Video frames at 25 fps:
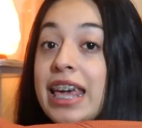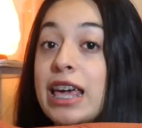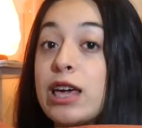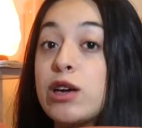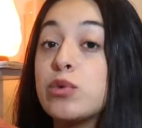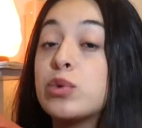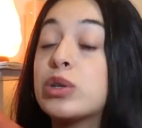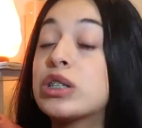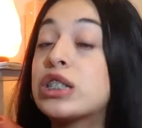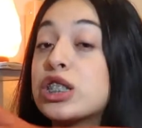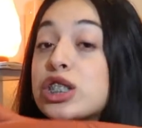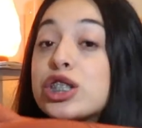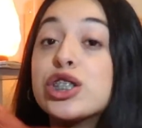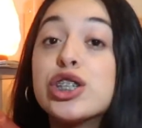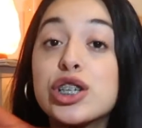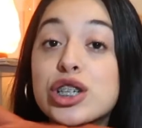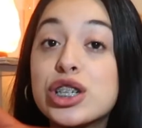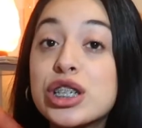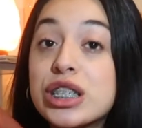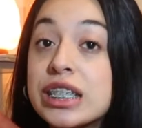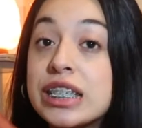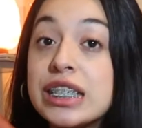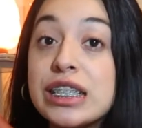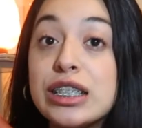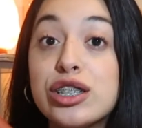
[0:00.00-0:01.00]
It was
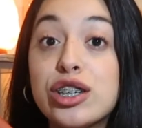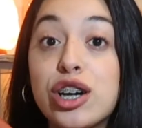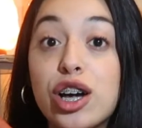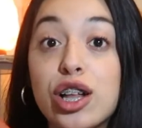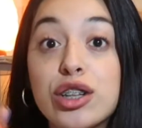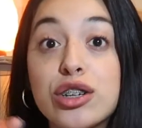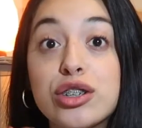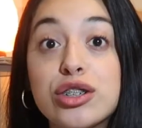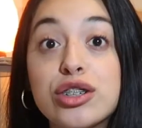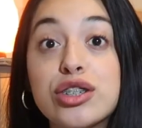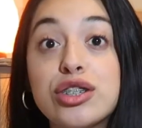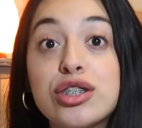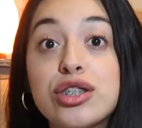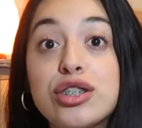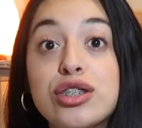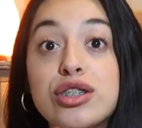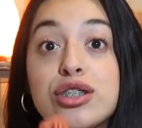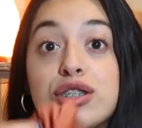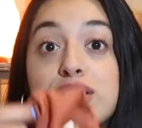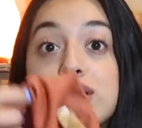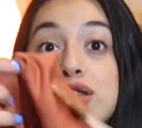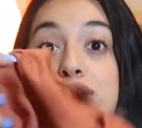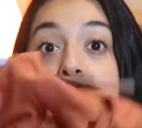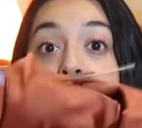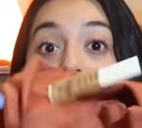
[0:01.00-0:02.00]

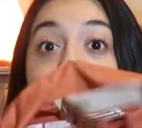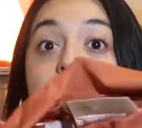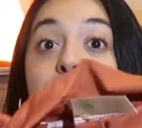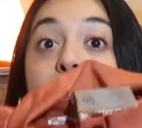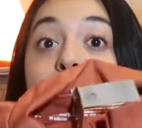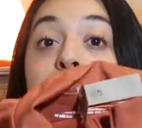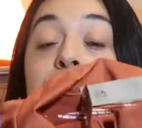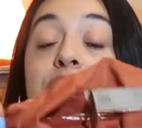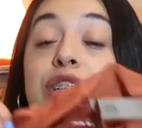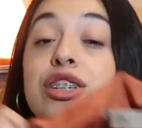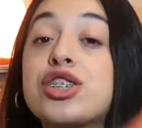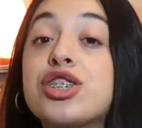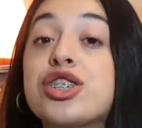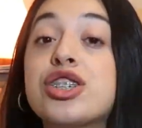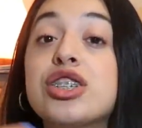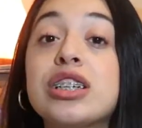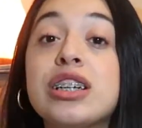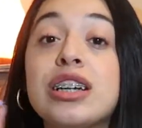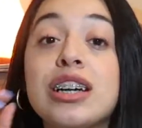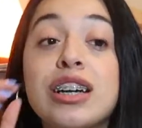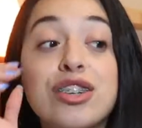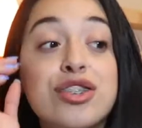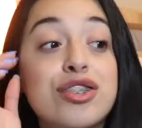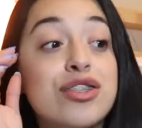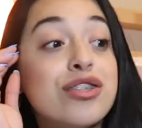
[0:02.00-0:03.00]
$13. I was like,
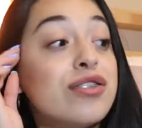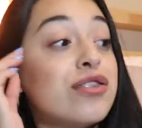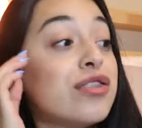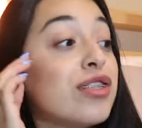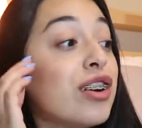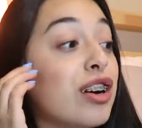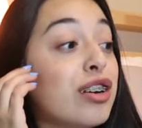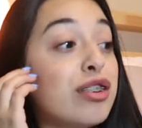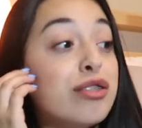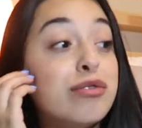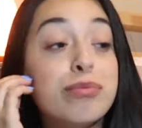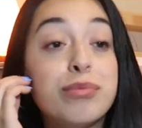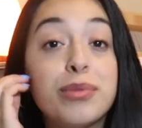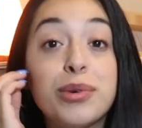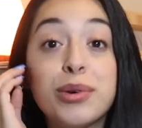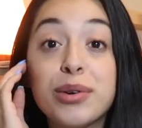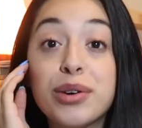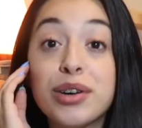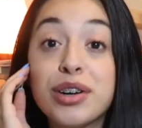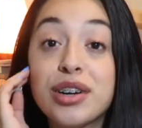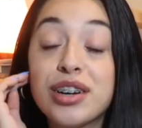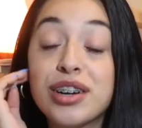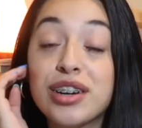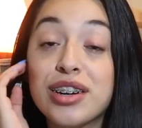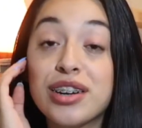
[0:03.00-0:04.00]
shit, I should have gotten
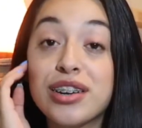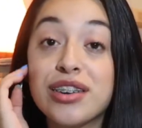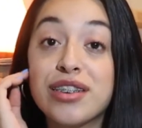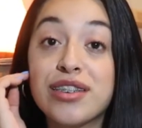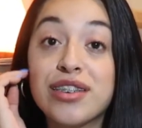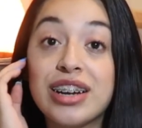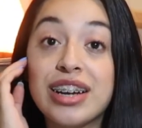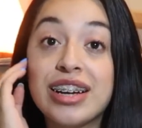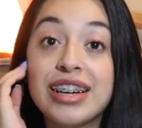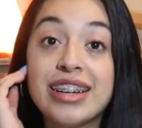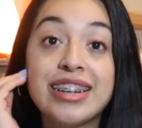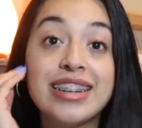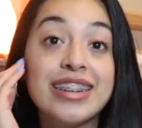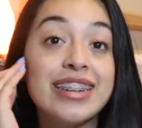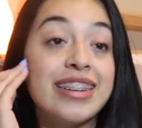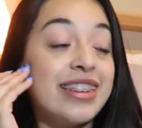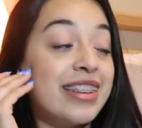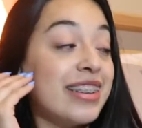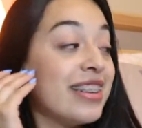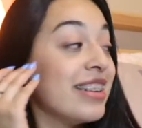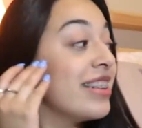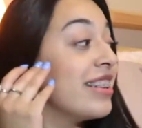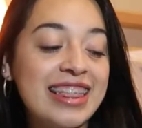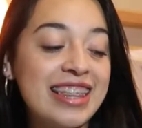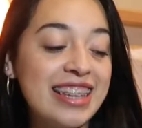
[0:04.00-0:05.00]
more, right?
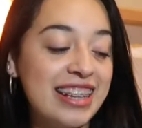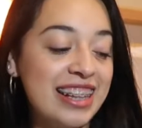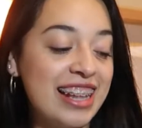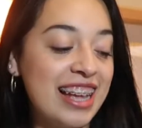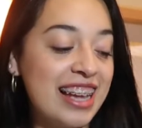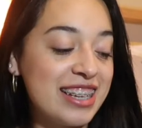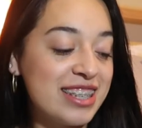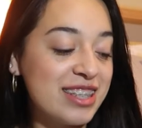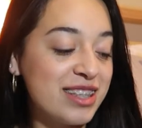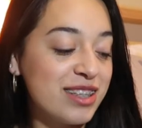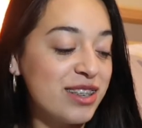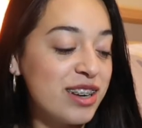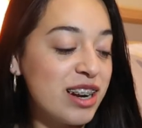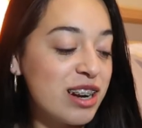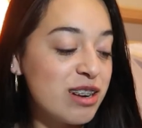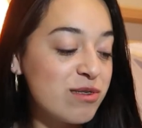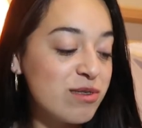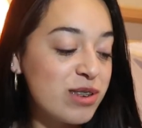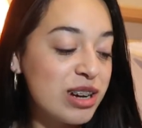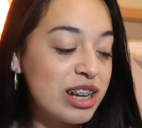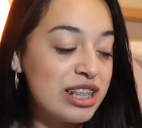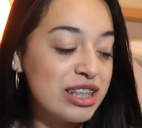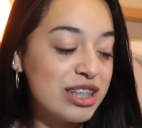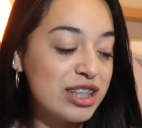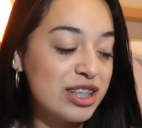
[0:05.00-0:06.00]
The last store I
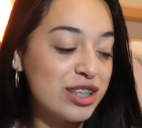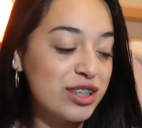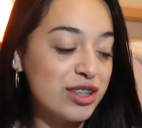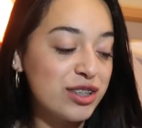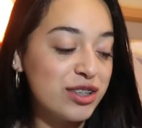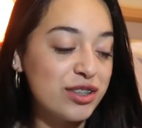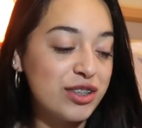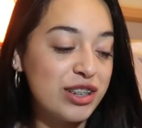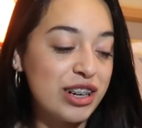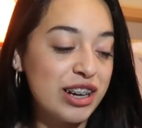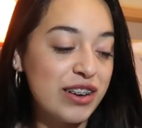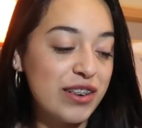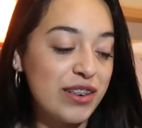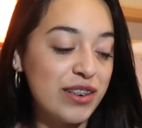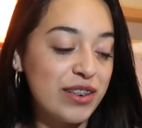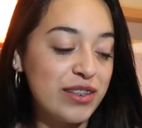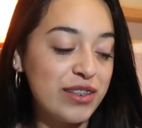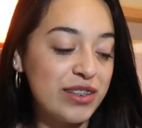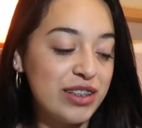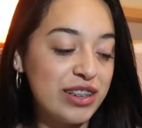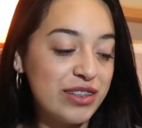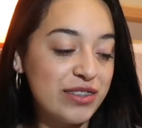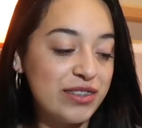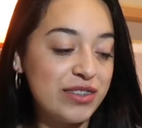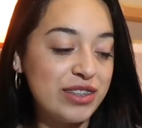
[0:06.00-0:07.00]
went to
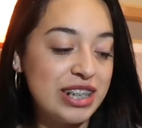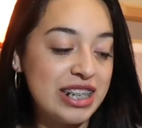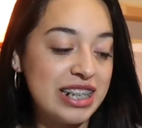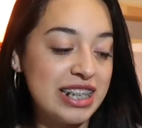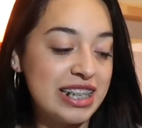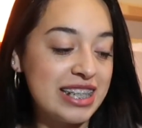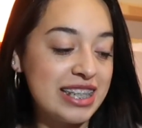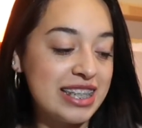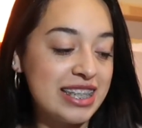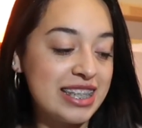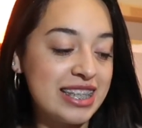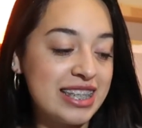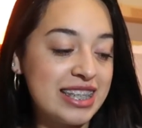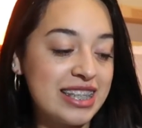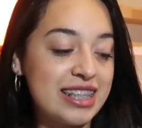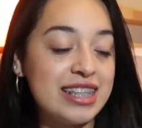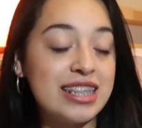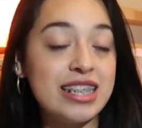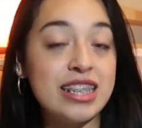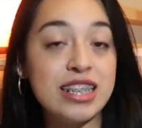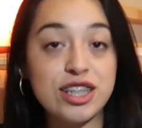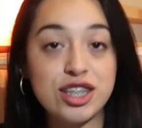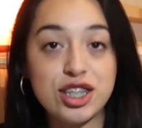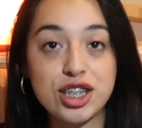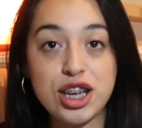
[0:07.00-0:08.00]
was
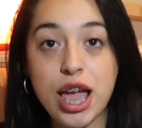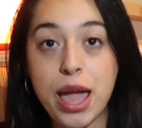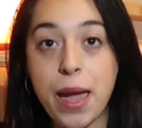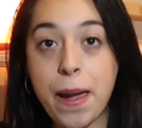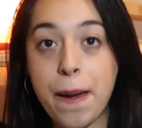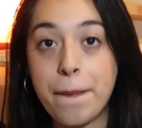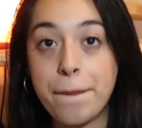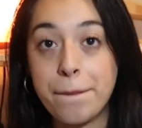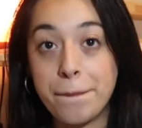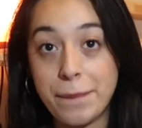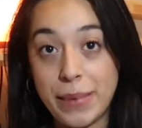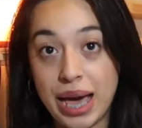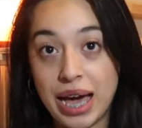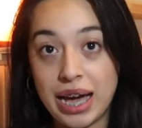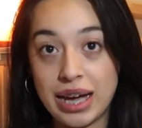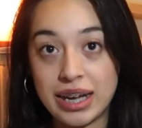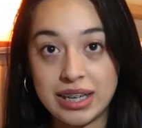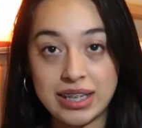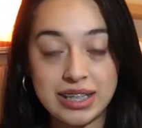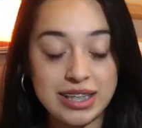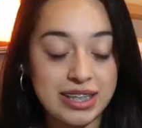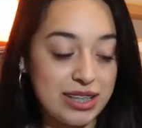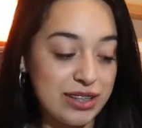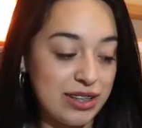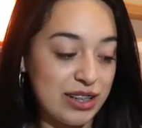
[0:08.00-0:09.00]
TJ Maxx.